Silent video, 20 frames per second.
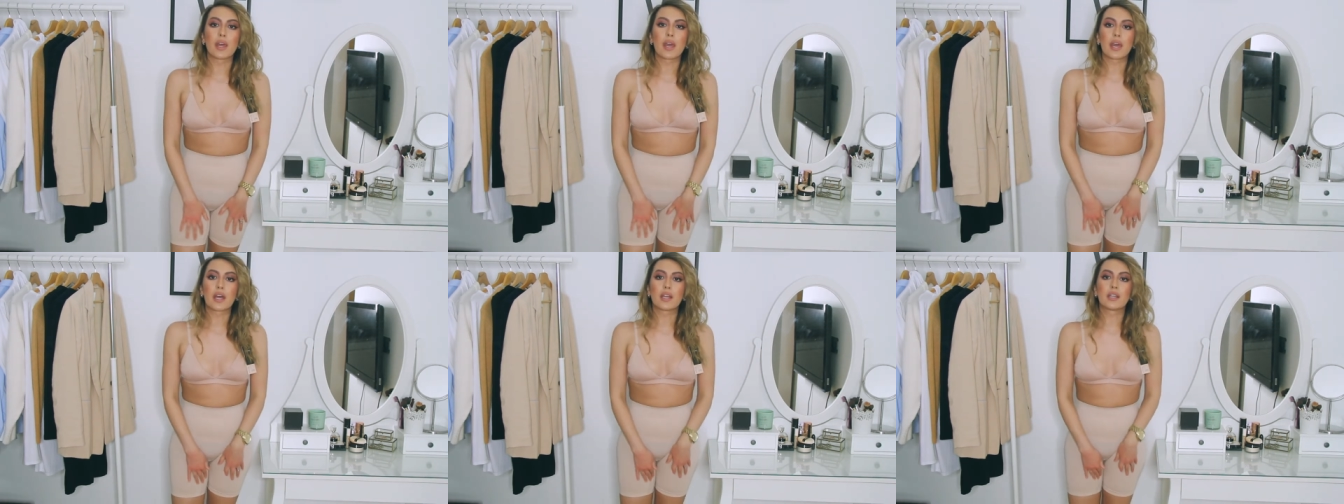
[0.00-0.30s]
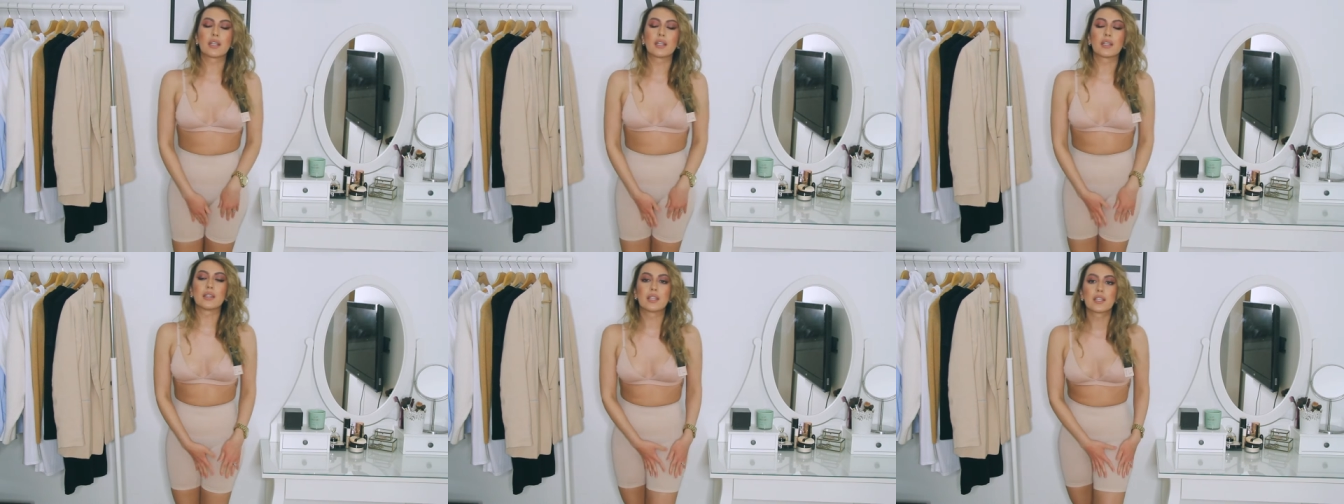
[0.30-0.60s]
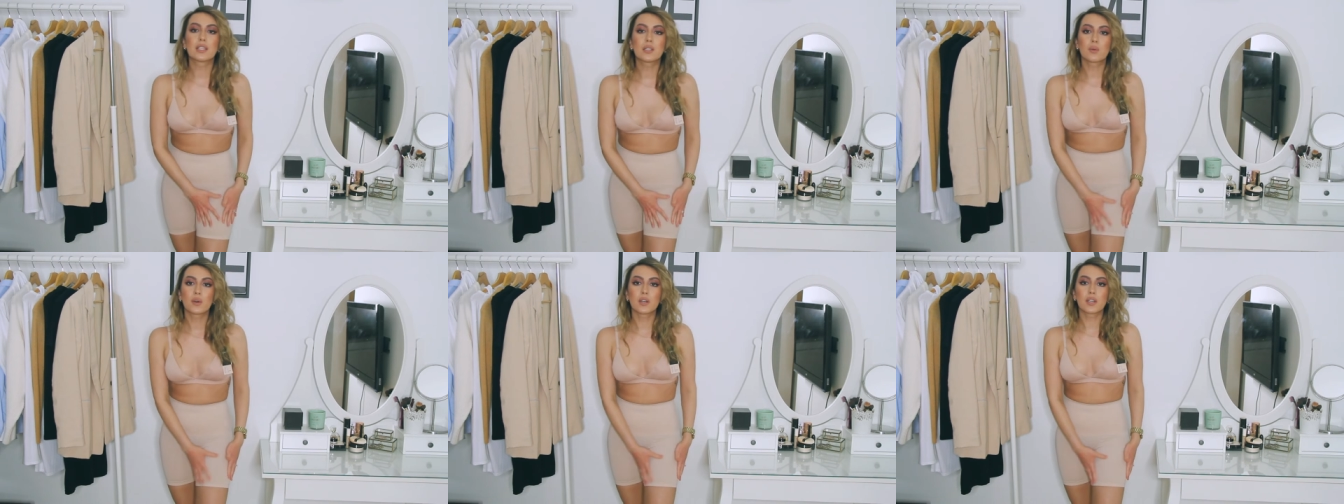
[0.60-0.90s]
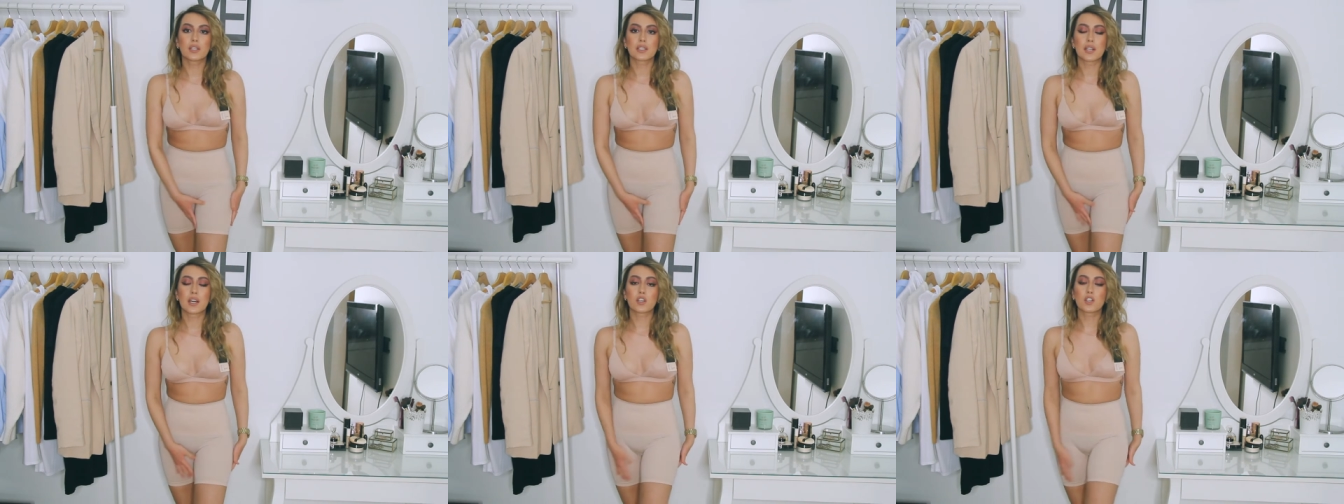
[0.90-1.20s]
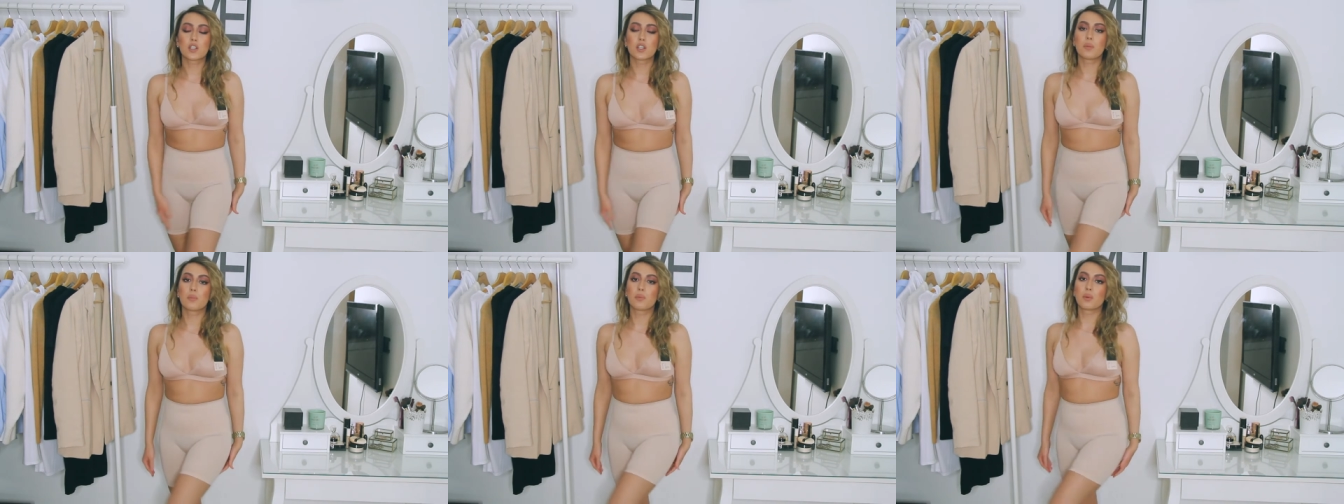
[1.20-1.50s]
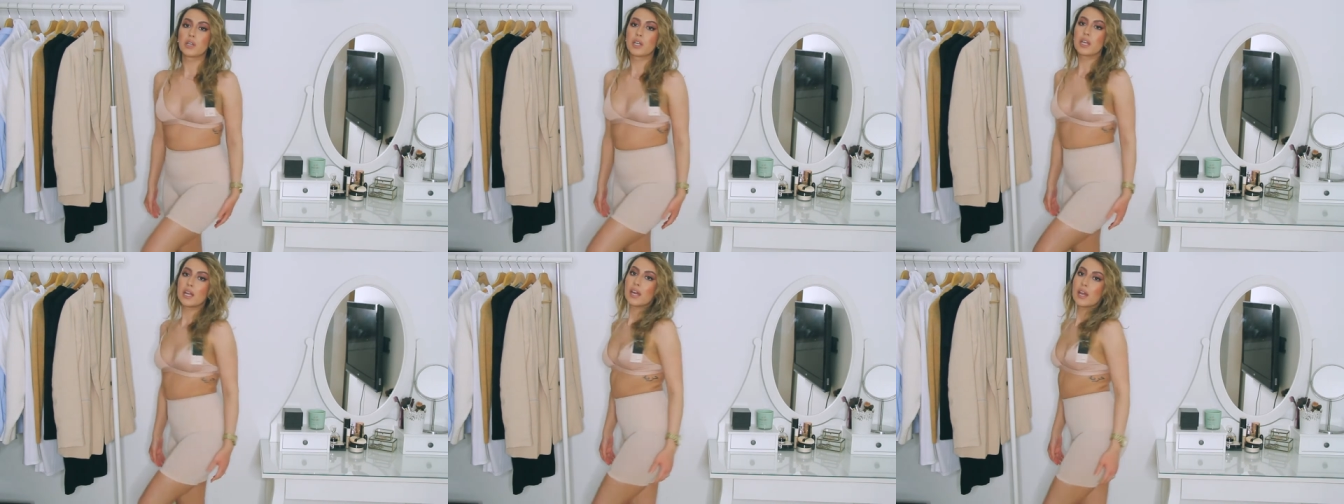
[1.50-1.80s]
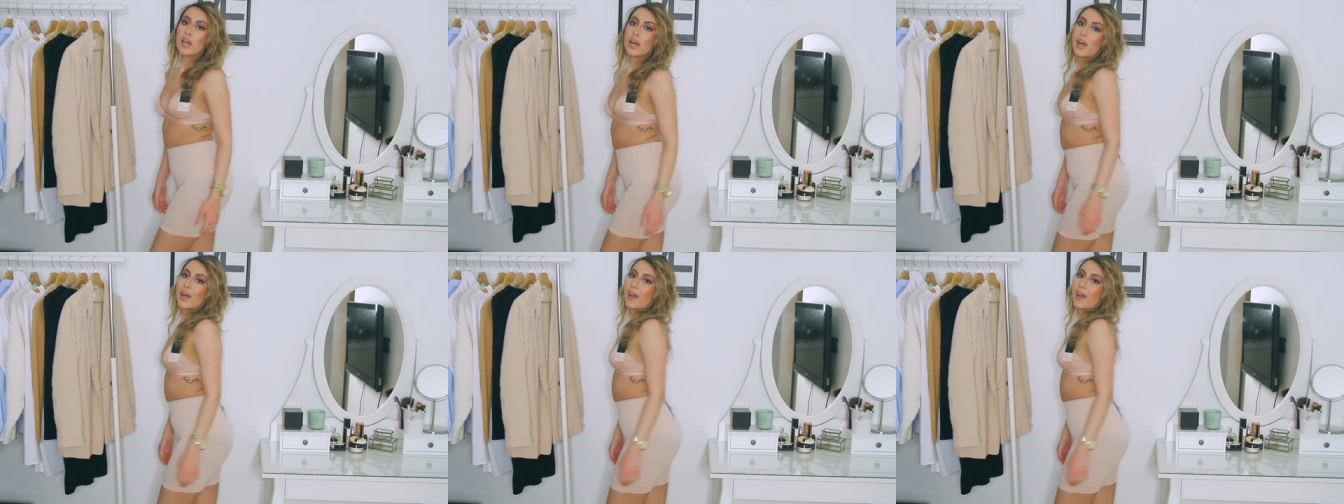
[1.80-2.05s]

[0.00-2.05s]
and this one is actually pretty